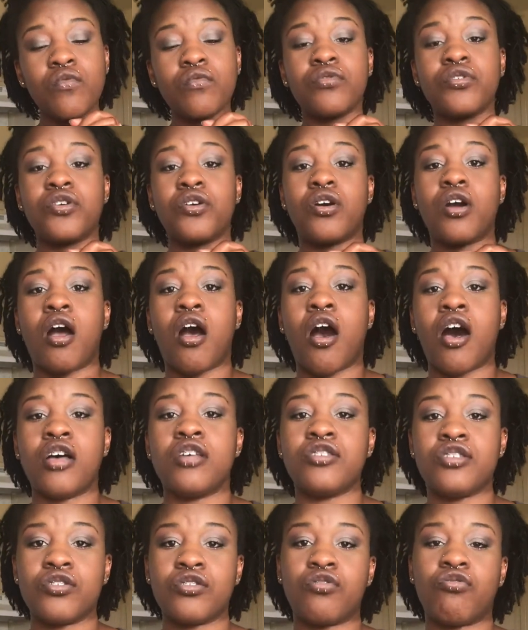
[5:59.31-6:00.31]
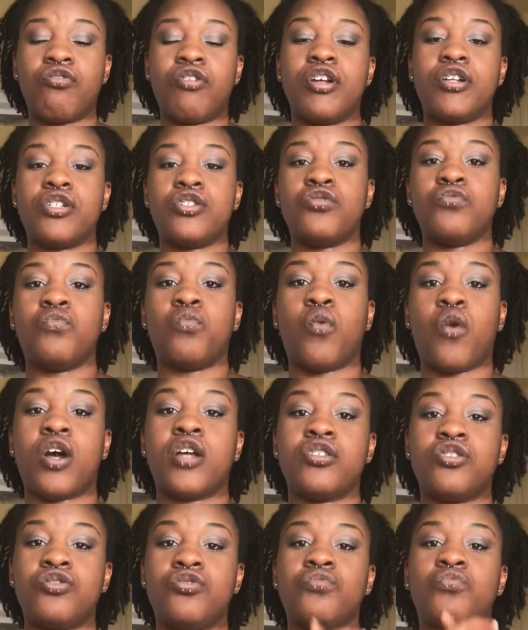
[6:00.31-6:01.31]
You're also going to
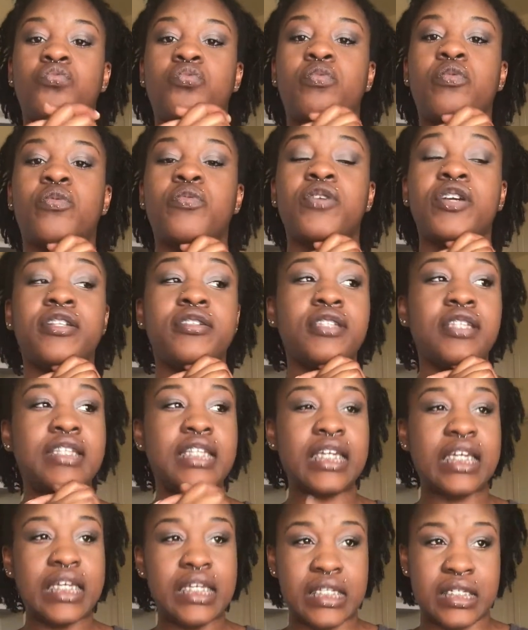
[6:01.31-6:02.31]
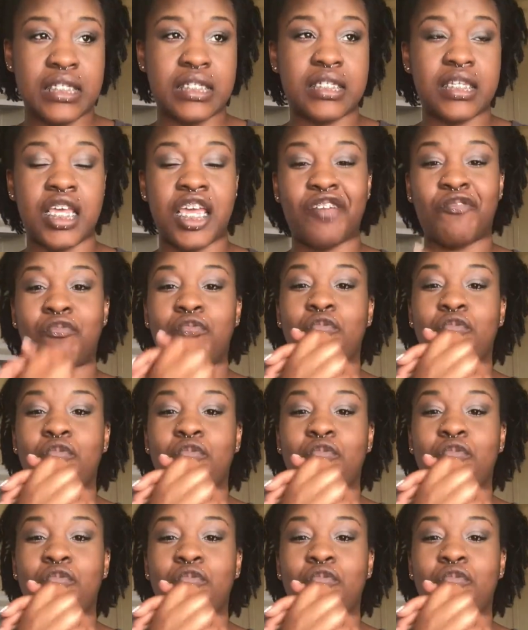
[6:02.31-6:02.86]
want to release and